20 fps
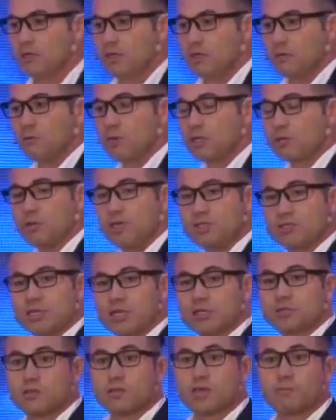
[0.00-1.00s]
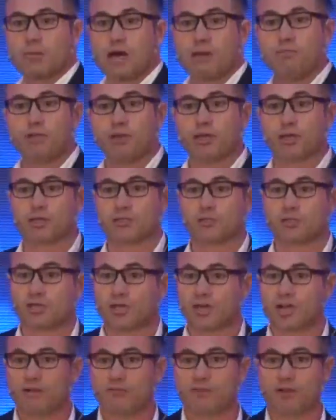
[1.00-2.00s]
What we said to the public, to the
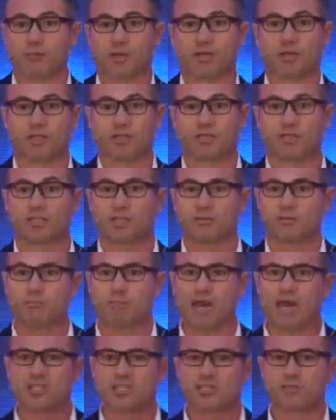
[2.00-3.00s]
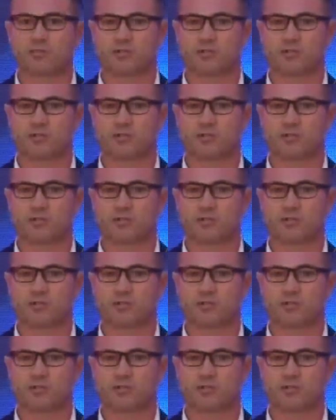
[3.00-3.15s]
government, and it's a massive